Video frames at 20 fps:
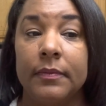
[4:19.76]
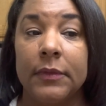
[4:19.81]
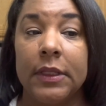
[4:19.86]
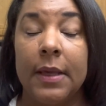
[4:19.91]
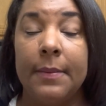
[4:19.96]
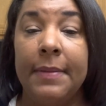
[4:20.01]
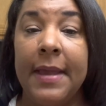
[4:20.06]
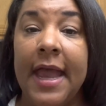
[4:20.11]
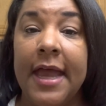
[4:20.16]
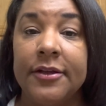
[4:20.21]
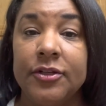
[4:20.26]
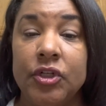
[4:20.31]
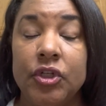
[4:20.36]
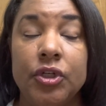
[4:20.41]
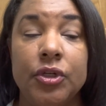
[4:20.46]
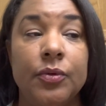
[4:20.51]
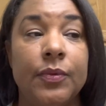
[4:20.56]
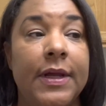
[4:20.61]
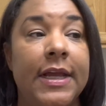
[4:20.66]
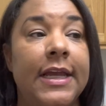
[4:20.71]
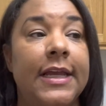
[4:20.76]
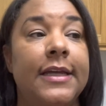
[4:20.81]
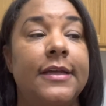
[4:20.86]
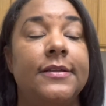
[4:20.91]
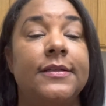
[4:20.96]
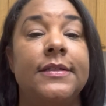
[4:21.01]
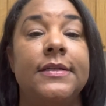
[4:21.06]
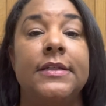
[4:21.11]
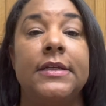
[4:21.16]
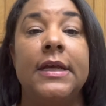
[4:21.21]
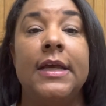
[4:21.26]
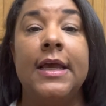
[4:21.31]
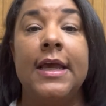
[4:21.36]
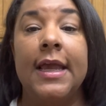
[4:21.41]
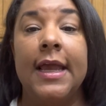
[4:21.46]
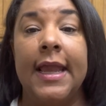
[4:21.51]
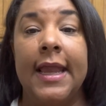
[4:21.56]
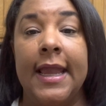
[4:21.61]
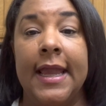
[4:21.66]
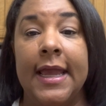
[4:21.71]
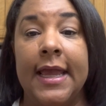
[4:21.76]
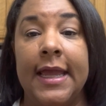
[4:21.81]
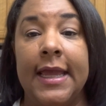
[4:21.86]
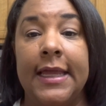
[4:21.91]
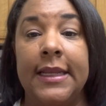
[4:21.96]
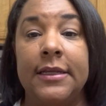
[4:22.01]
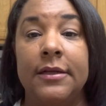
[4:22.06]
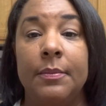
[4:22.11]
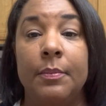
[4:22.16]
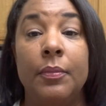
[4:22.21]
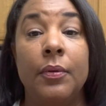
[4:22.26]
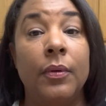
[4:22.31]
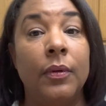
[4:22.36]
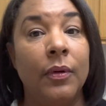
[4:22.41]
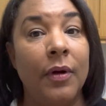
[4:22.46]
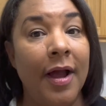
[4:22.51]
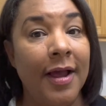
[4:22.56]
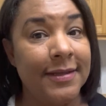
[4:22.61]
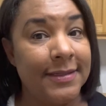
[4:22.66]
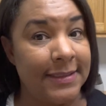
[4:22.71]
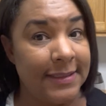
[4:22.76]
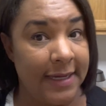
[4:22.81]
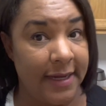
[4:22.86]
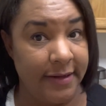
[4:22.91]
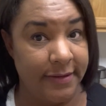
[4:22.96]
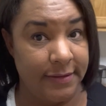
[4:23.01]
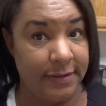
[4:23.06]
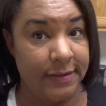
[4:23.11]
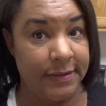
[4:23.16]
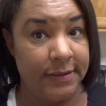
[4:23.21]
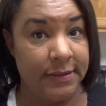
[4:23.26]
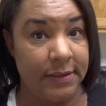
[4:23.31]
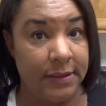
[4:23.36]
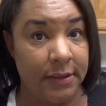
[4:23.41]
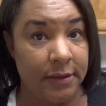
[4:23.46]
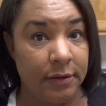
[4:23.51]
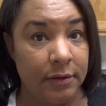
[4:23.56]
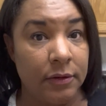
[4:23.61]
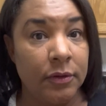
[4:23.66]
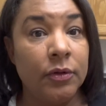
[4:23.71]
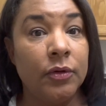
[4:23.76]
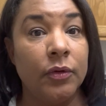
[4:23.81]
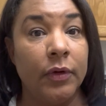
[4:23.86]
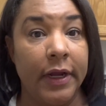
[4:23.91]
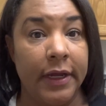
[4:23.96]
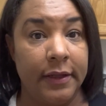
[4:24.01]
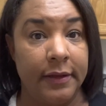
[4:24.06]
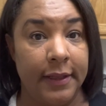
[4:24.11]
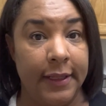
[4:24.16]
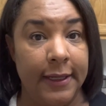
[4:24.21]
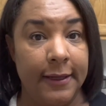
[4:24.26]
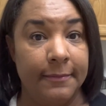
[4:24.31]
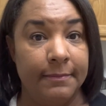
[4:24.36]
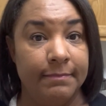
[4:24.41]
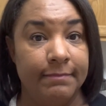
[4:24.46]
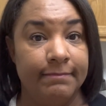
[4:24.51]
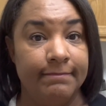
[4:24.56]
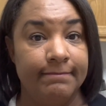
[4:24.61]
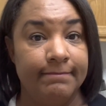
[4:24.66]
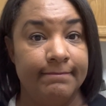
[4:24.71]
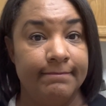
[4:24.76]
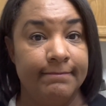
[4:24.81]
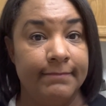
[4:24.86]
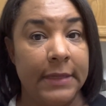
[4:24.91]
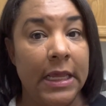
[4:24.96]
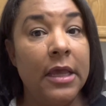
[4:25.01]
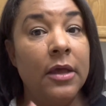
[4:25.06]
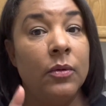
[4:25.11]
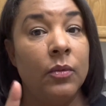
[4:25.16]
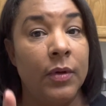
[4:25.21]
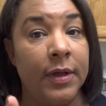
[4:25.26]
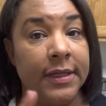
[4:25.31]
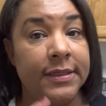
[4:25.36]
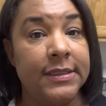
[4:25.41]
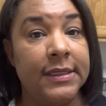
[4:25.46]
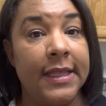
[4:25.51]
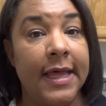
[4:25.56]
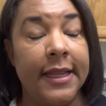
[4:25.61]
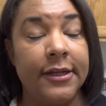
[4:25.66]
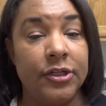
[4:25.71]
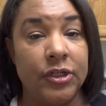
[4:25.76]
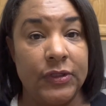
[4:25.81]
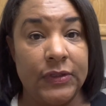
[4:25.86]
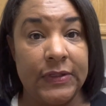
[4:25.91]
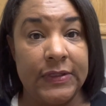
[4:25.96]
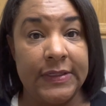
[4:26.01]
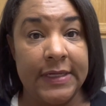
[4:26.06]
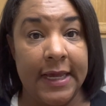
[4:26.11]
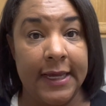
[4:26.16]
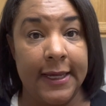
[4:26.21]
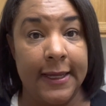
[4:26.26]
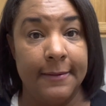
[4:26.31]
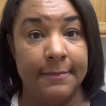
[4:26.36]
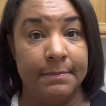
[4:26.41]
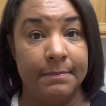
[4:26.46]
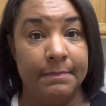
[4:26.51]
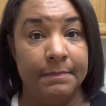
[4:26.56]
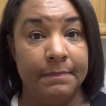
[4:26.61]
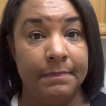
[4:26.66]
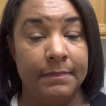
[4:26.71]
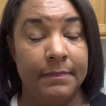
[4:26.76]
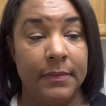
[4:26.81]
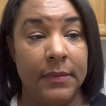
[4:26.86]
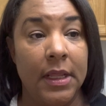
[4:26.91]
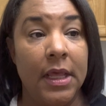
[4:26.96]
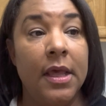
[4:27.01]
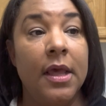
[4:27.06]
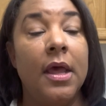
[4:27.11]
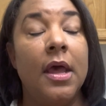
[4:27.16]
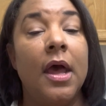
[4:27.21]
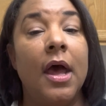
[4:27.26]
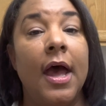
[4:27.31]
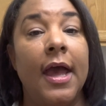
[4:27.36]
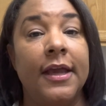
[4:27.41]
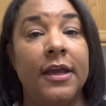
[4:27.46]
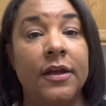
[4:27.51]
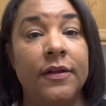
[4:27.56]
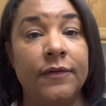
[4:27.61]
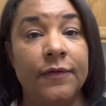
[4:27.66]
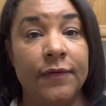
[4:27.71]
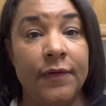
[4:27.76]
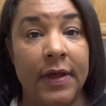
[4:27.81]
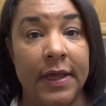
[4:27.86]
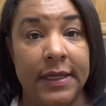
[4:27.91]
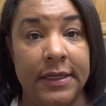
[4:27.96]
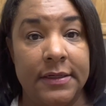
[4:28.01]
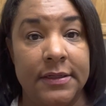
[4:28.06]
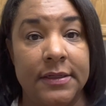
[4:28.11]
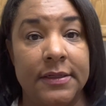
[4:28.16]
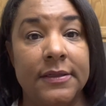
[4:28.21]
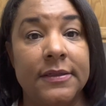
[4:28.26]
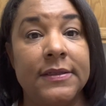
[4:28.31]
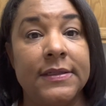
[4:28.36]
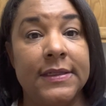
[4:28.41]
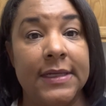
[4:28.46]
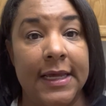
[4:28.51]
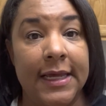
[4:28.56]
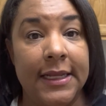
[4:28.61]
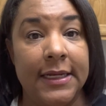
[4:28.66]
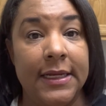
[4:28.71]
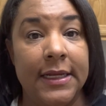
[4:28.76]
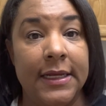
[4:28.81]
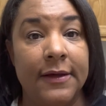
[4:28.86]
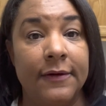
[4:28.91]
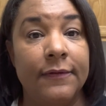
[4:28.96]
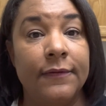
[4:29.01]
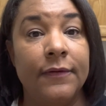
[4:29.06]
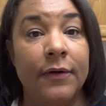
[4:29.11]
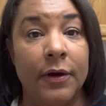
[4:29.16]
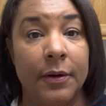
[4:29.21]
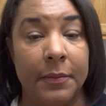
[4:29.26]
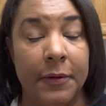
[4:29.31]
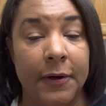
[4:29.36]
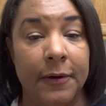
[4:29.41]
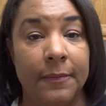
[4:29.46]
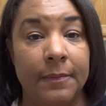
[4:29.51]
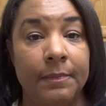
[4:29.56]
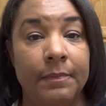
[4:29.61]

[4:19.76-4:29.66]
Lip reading: pasture-raised, and processed correctly. We'll get to that in just a second. I couldn't find said farmer.